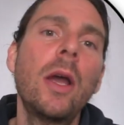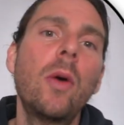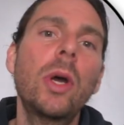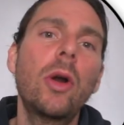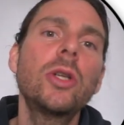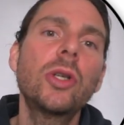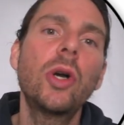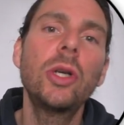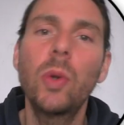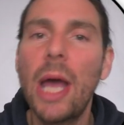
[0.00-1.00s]
We're also
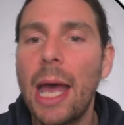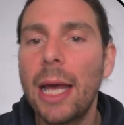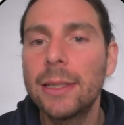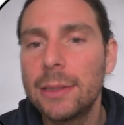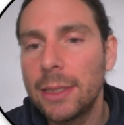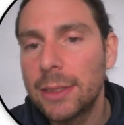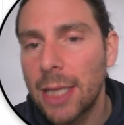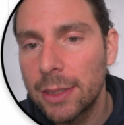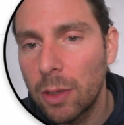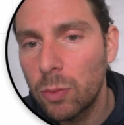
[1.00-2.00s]
going to add the
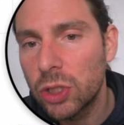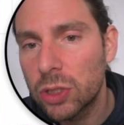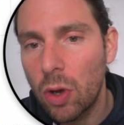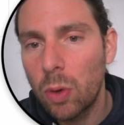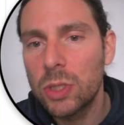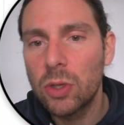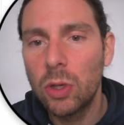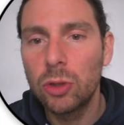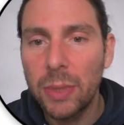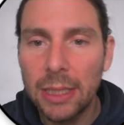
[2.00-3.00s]
title, which is always
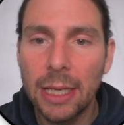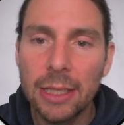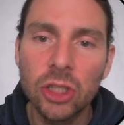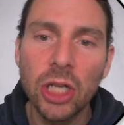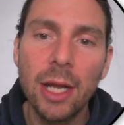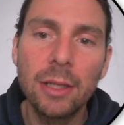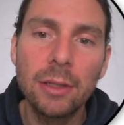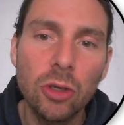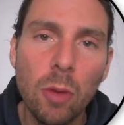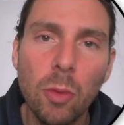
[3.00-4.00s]
going to be giant
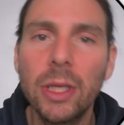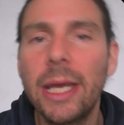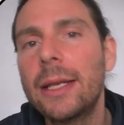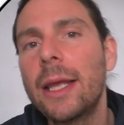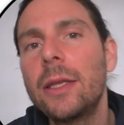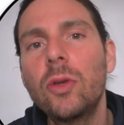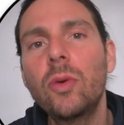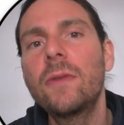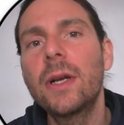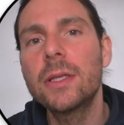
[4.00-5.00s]
robot in a
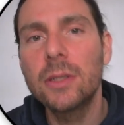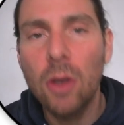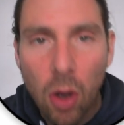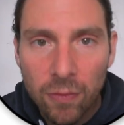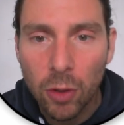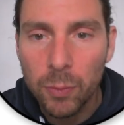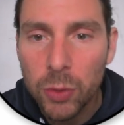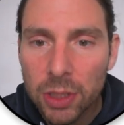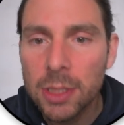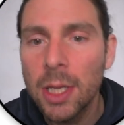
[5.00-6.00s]
universe of
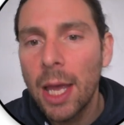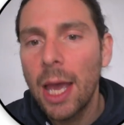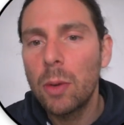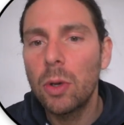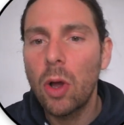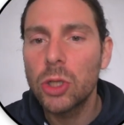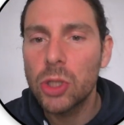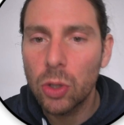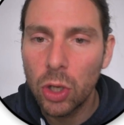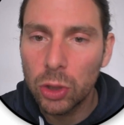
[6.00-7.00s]
computers. And we're
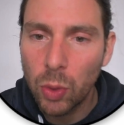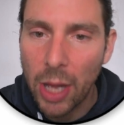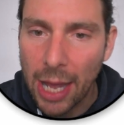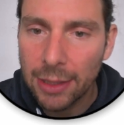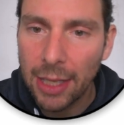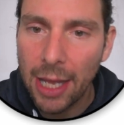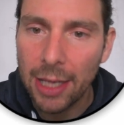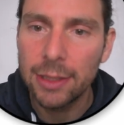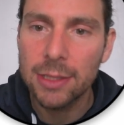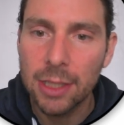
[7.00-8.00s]
also going to add a
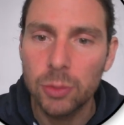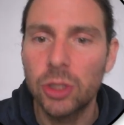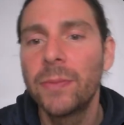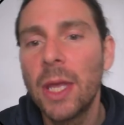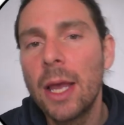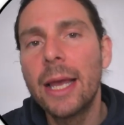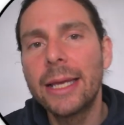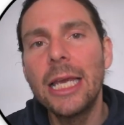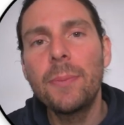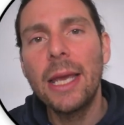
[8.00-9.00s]
description.
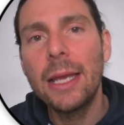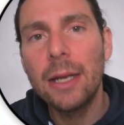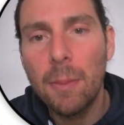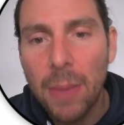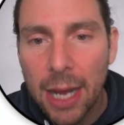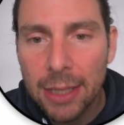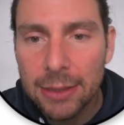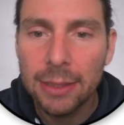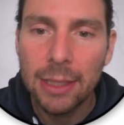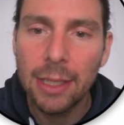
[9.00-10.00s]
Keep in mind
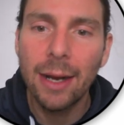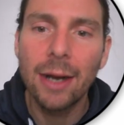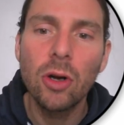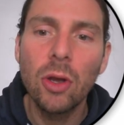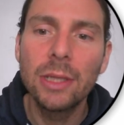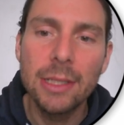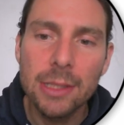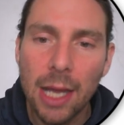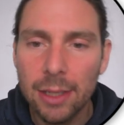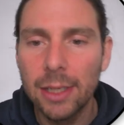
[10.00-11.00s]
that here royalties
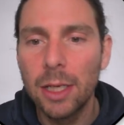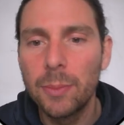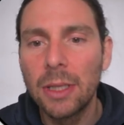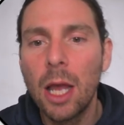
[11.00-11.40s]
are a little bit